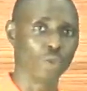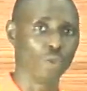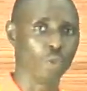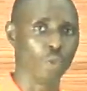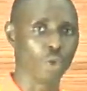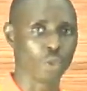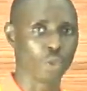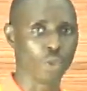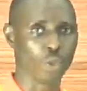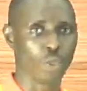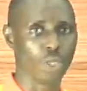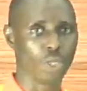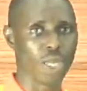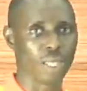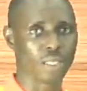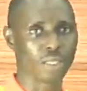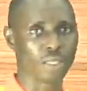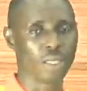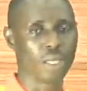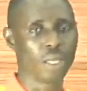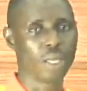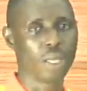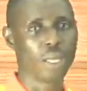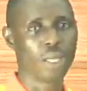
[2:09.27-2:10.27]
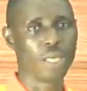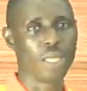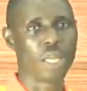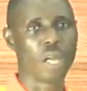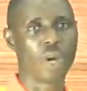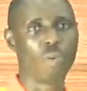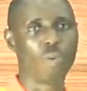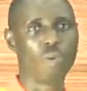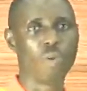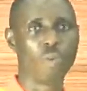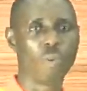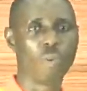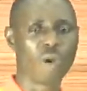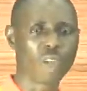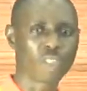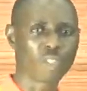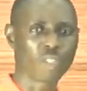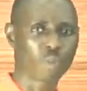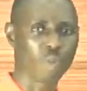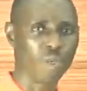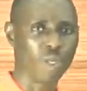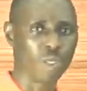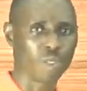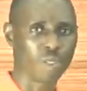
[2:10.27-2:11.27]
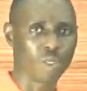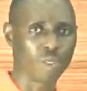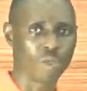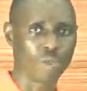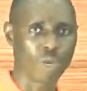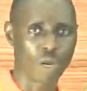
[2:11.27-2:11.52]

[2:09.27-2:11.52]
you must know that there will be more space.